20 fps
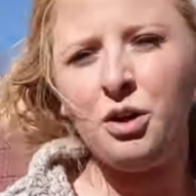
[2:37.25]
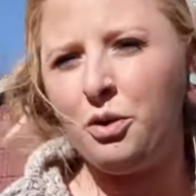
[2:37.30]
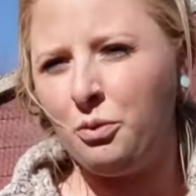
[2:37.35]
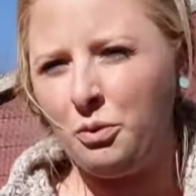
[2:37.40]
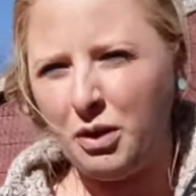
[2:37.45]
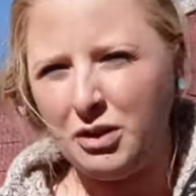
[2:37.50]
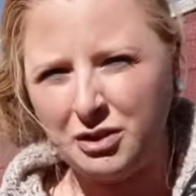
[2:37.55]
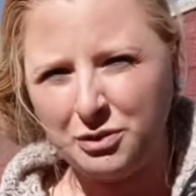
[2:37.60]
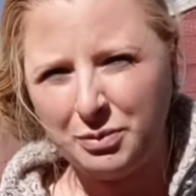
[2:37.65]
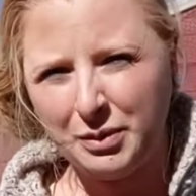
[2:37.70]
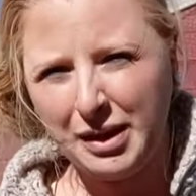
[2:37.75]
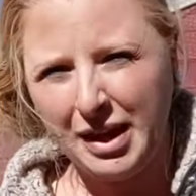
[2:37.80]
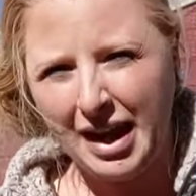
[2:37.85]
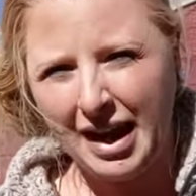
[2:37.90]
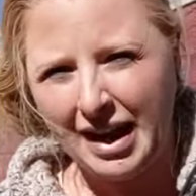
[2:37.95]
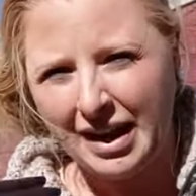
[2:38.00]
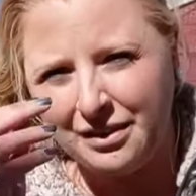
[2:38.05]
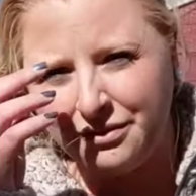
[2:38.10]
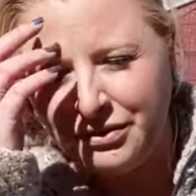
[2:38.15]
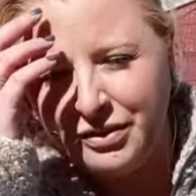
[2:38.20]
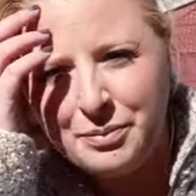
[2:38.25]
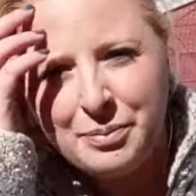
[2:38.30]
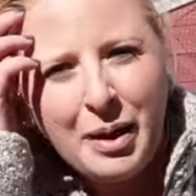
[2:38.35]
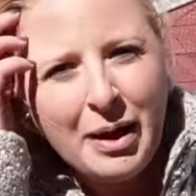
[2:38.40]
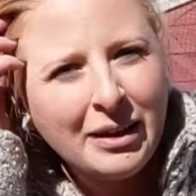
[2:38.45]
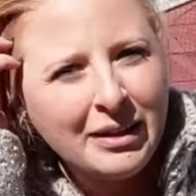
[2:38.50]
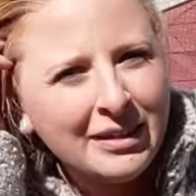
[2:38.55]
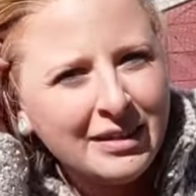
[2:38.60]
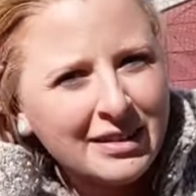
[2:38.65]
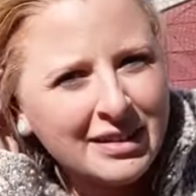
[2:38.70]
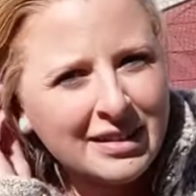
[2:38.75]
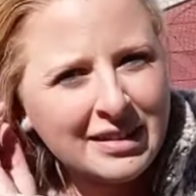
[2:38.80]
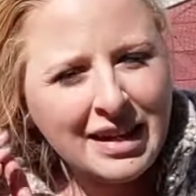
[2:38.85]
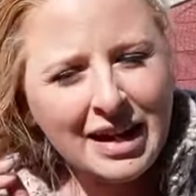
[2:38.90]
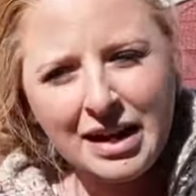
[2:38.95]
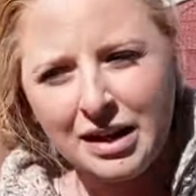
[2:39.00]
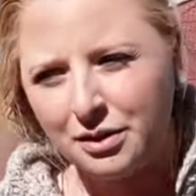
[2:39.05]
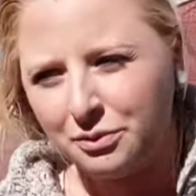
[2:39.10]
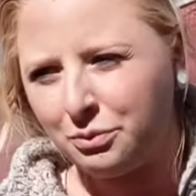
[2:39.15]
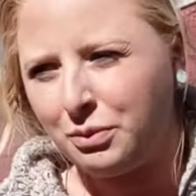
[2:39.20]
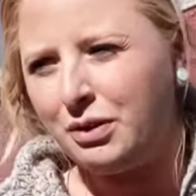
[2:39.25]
once we have the pellets down,